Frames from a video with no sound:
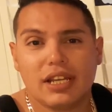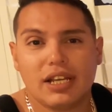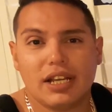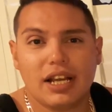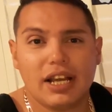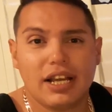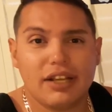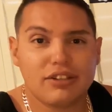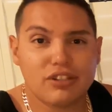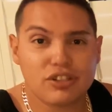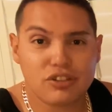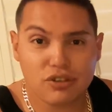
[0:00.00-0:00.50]

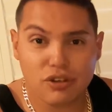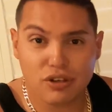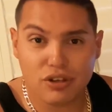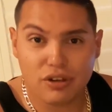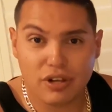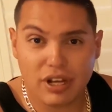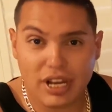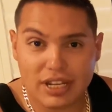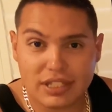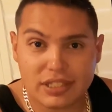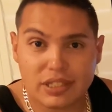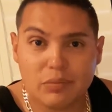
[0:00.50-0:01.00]
I'll show you
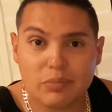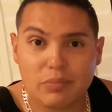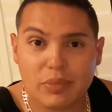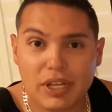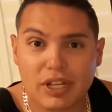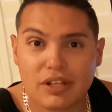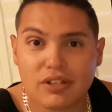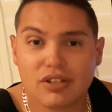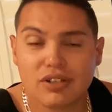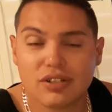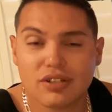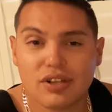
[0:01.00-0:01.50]
guys some
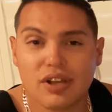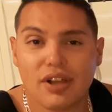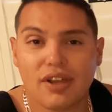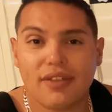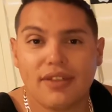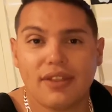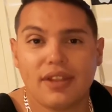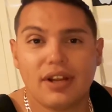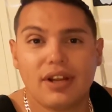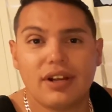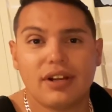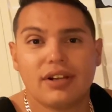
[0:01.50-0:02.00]
pictures
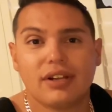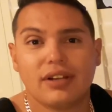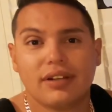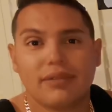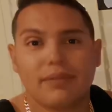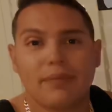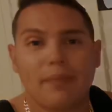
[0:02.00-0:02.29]
on there.